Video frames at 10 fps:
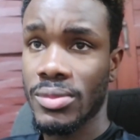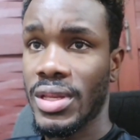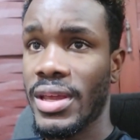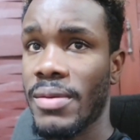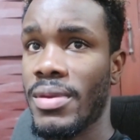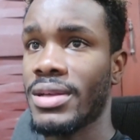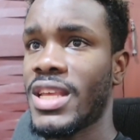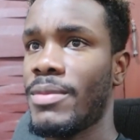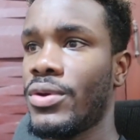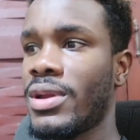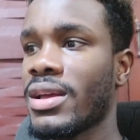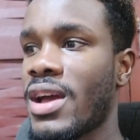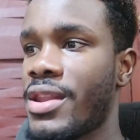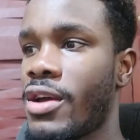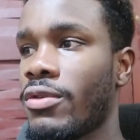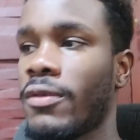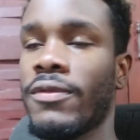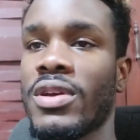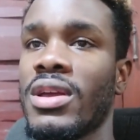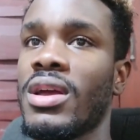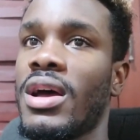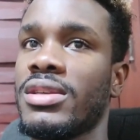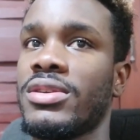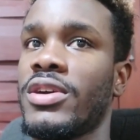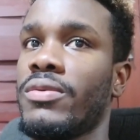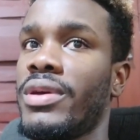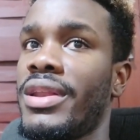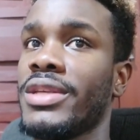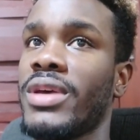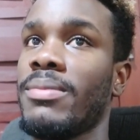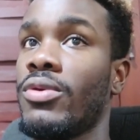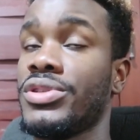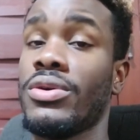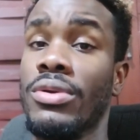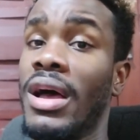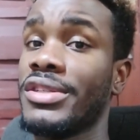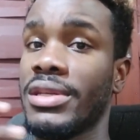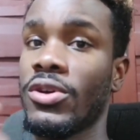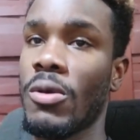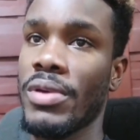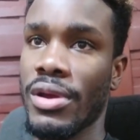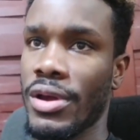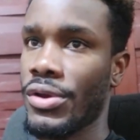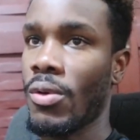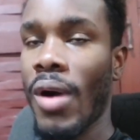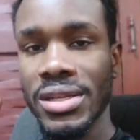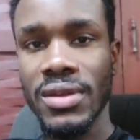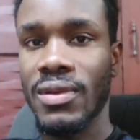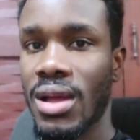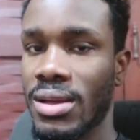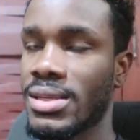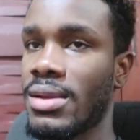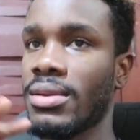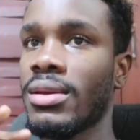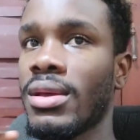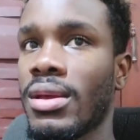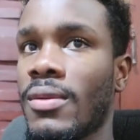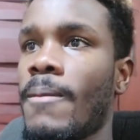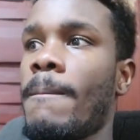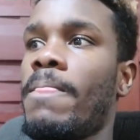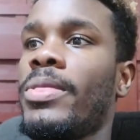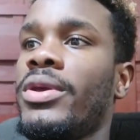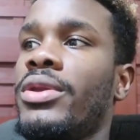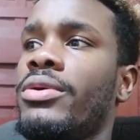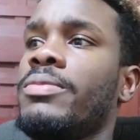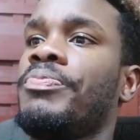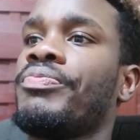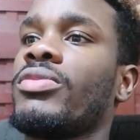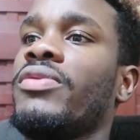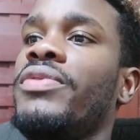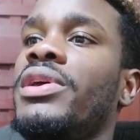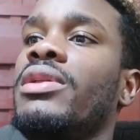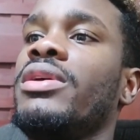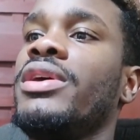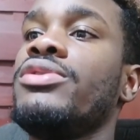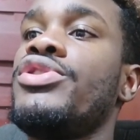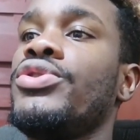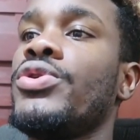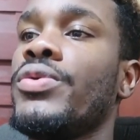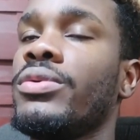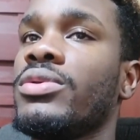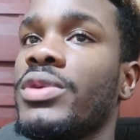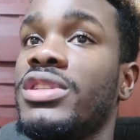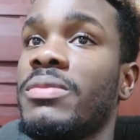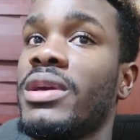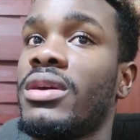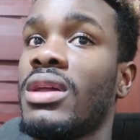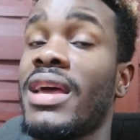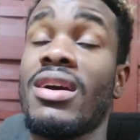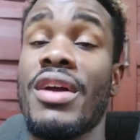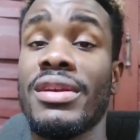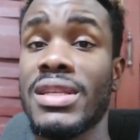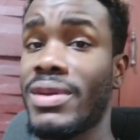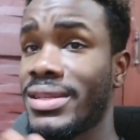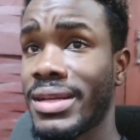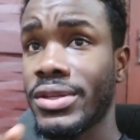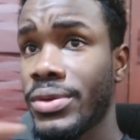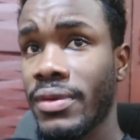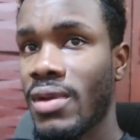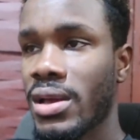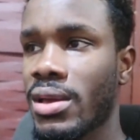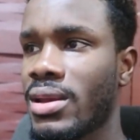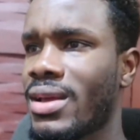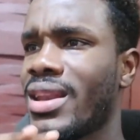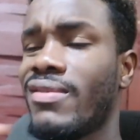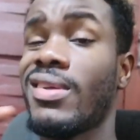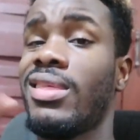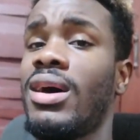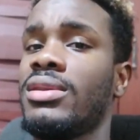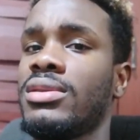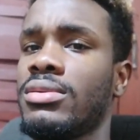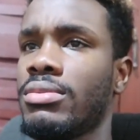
you get me? I say, I know that kind of rough a certain way, and that's why most of them actually come here, you know, watch the vlogs and, you know, feel in tune with Jamaica. Like honestly, when I started doing the vlogging, like I never thought